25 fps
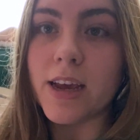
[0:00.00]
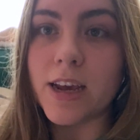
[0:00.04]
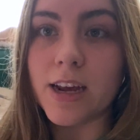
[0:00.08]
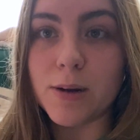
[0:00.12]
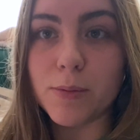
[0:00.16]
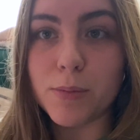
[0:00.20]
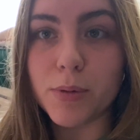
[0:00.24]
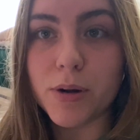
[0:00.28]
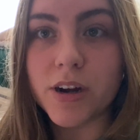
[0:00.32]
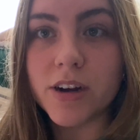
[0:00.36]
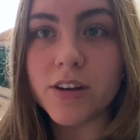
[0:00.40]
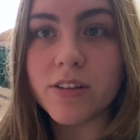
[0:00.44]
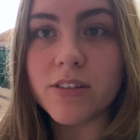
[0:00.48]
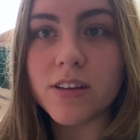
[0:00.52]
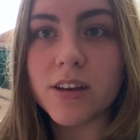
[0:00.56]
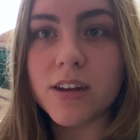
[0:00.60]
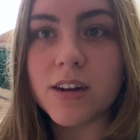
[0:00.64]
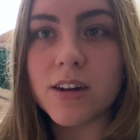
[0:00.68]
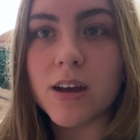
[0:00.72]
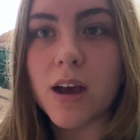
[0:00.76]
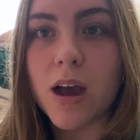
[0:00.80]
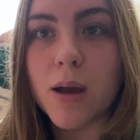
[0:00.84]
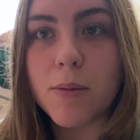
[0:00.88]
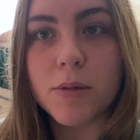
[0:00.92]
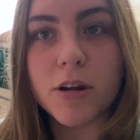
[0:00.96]
in
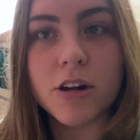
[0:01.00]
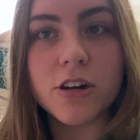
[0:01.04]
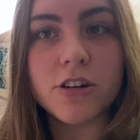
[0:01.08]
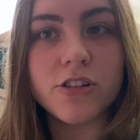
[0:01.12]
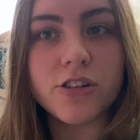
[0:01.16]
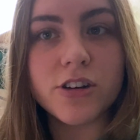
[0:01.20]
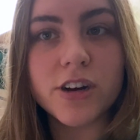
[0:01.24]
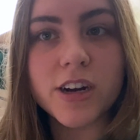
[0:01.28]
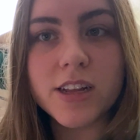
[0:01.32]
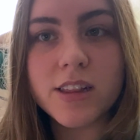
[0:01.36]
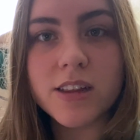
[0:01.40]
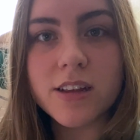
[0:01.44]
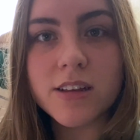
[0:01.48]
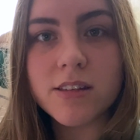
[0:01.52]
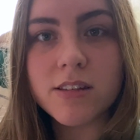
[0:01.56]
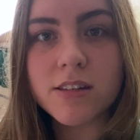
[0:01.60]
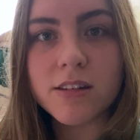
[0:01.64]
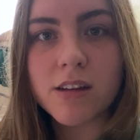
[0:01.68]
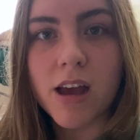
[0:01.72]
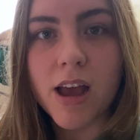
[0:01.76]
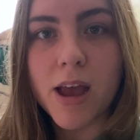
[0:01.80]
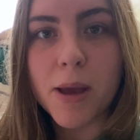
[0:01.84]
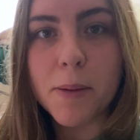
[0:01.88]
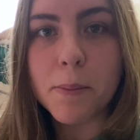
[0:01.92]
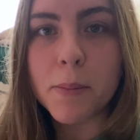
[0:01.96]
person, I'm not sure at this
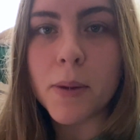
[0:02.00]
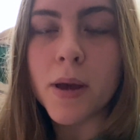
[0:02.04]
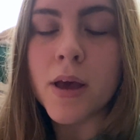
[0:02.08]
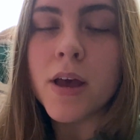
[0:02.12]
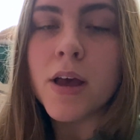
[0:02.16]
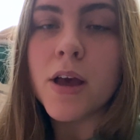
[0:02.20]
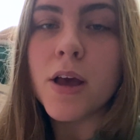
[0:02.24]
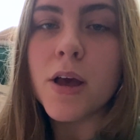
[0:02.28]
time,